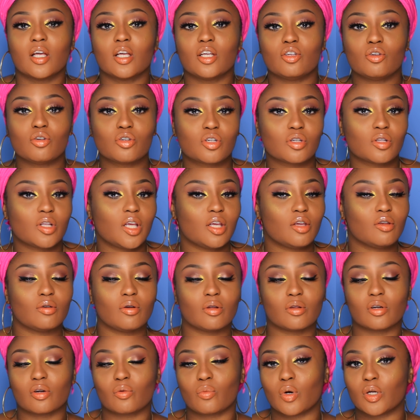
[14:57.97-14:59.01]
Usually, you know,
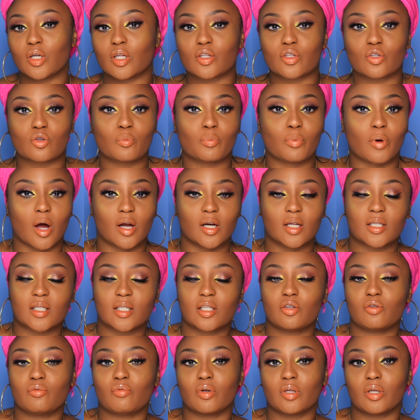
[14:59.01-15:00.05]
there are one or two products
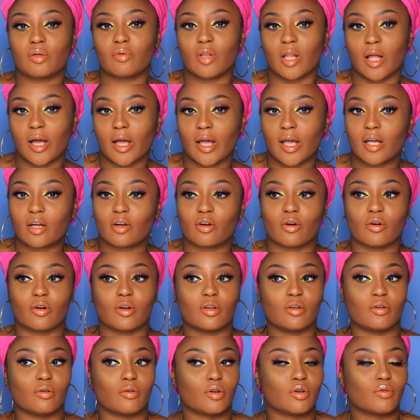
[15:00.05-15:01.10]
that you really like or,
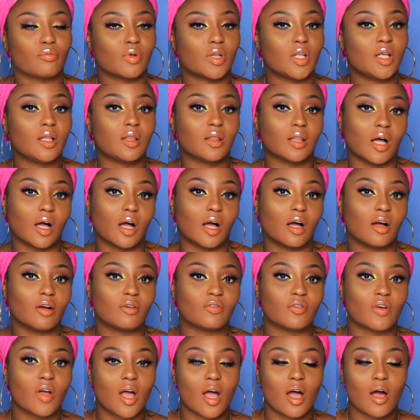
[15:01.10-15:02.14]
you know, you really love.